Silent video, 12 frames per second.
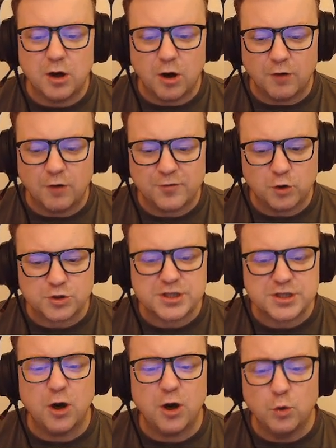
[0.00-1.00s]
of course,
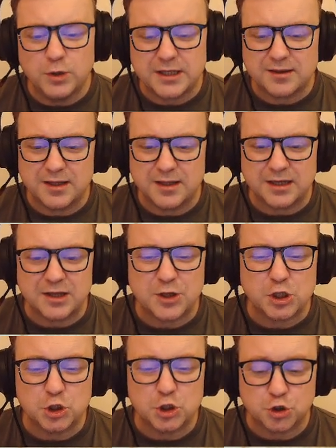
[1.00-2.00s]
the only thing, the
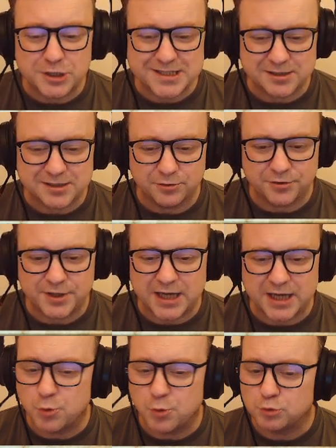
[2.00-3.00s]
critical thing,
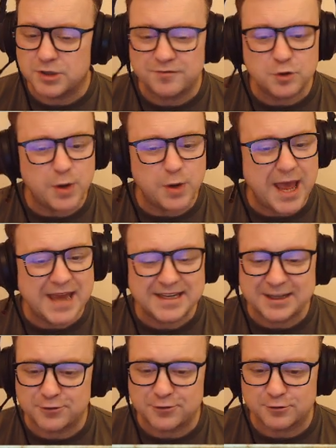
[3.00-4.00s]
I won't give you
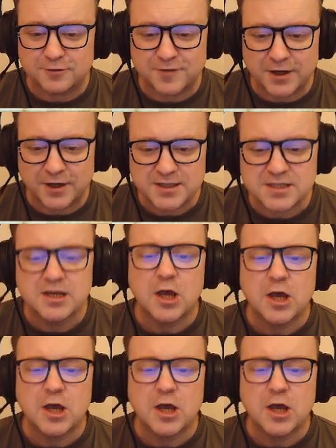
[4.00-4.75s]
any other advice.